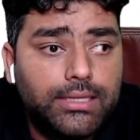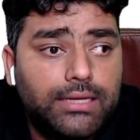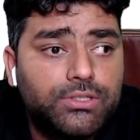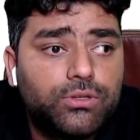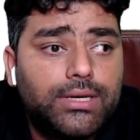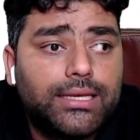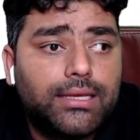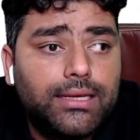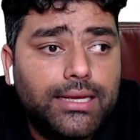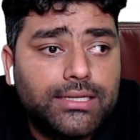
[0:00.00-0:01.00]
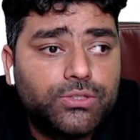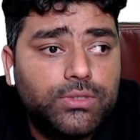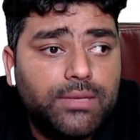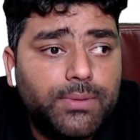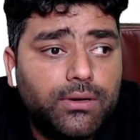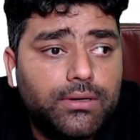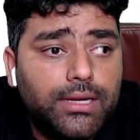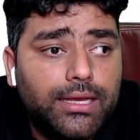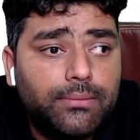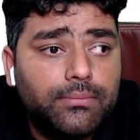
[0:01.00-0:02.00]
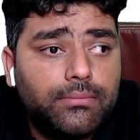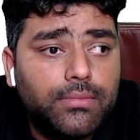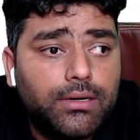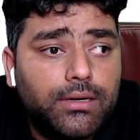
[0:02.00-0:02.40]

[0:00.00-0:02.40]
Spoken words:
Then we saw like x to the power m